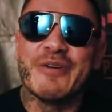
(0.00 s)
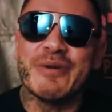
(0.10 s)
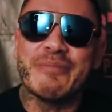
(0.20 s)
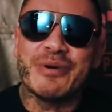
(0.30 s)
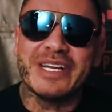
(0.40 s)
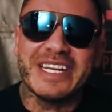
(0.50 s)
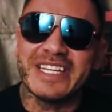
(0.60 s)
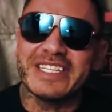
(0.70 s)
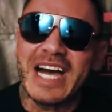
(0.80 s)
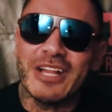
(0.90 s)
We put in
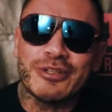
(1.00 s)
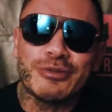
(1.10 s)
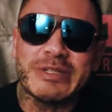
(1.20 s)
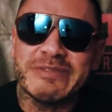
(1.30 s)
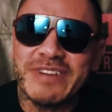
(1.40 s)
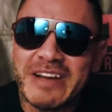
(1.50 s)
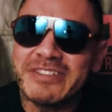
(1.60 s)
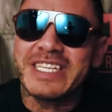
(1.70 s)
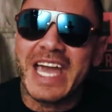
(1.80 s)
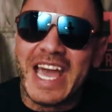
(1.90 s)
a dollar twenty-five
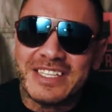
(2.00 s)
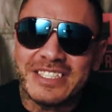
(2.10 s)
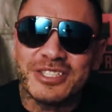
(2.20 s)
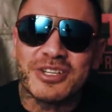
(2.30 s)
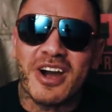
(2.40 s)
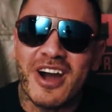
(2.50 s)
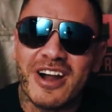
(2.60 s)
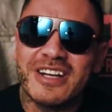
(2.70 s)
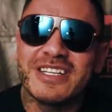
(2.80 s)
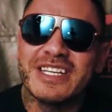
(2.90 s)
of gas in the
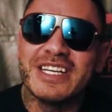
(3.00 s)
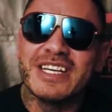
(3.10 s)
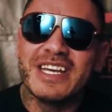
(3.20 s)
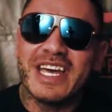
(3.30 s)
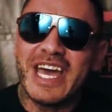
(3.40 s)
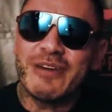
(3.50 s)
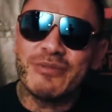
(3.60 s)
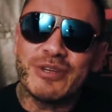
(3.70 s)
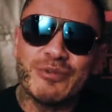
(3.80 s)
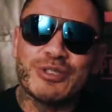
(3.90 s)
car, and
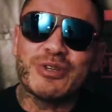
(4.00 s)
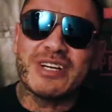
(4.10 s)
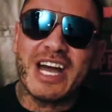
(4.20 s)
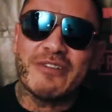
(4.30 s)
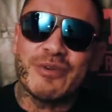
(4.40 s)
we, we took off.